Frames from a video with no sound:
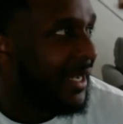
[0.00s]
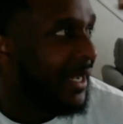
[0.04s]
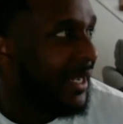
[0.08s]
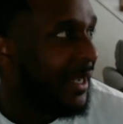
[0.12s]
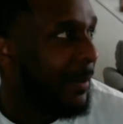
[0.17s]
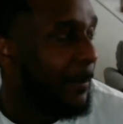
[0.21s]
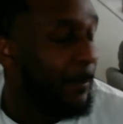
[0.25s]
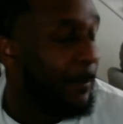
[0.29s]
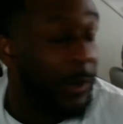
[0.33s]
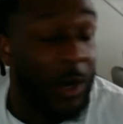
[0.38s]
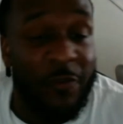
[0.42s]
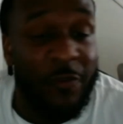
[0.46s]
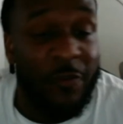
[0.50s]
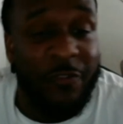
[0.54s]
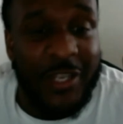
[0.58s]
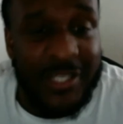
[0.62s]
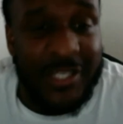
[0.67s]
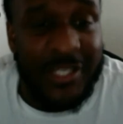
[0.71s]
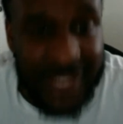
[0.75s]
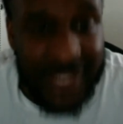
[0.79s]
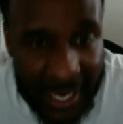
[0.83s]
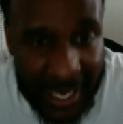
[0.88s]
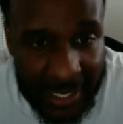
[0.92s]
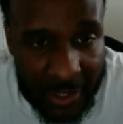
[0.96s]
perfect
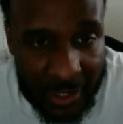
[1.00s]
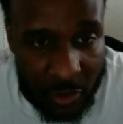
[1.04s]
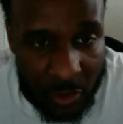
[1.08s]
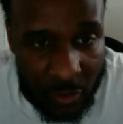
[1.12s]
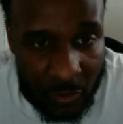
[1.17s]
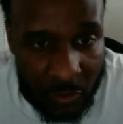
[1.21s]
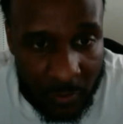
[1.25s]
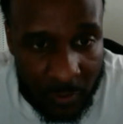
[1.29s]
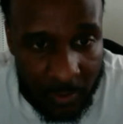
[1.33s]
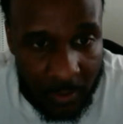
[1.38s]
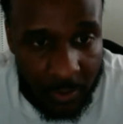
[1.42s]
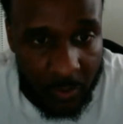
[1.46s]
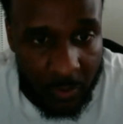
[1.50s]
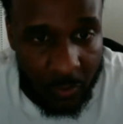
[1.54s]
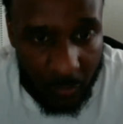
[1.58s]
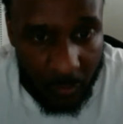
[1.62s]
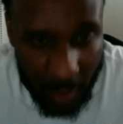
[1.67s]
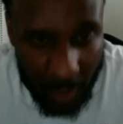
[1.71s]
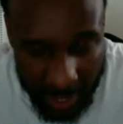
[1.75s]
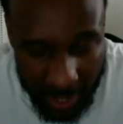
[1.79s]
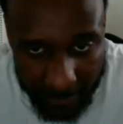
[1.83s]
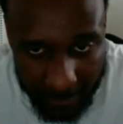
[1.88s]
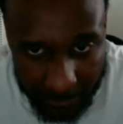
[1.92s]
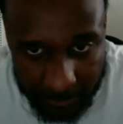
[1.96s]
cycle, right?